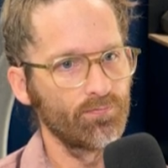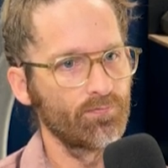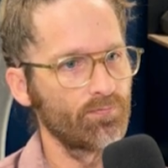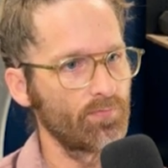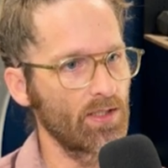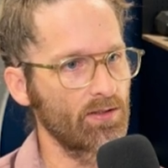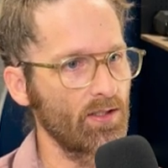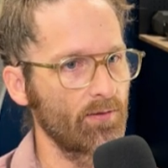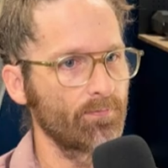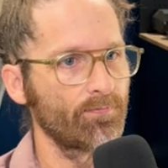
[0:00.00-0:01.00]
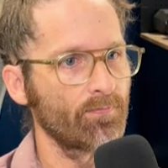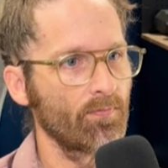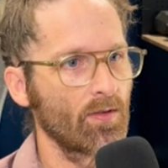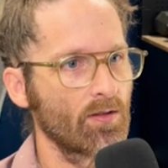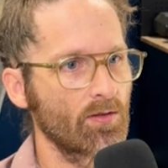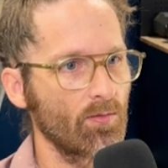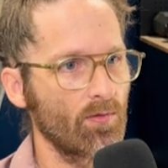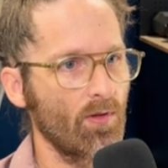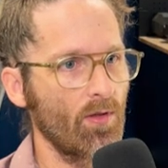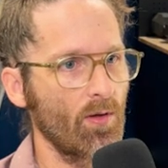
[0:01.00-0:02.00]
That's it. So
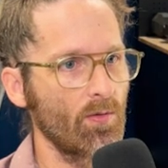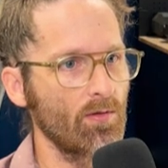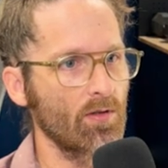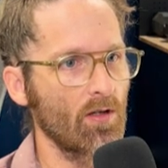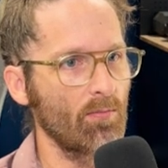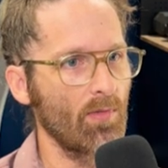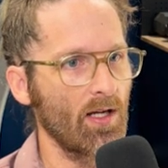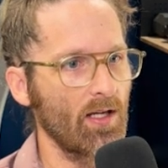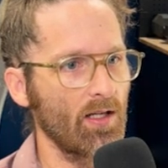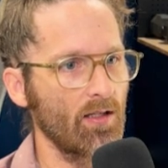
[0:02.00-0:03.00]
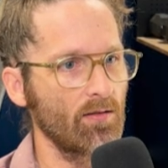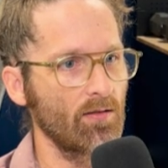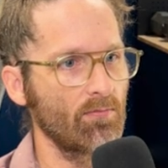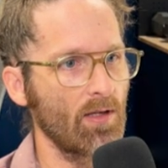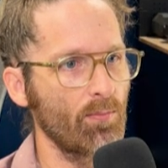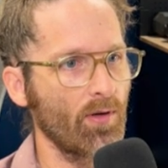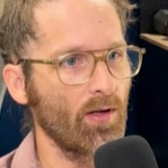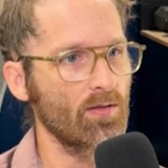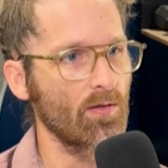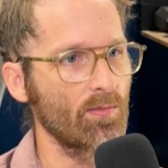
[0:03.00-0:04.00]
those are my
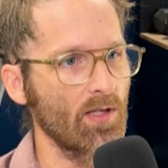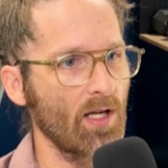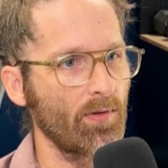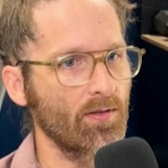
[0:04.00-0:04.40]
brainstorm topics.